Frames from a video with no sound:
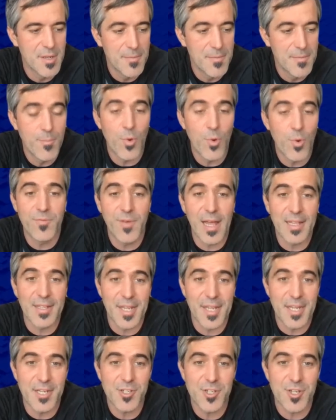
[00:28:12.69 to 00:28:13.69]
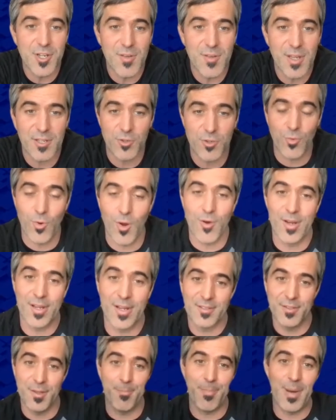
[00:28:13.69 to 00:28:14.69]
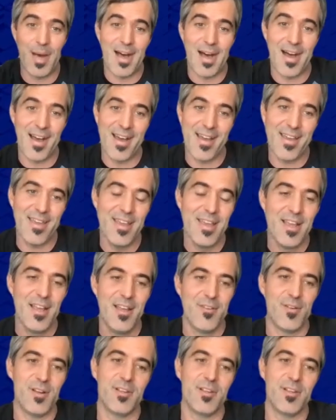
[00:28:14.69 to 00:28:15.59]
more validation, like growing the pie, right?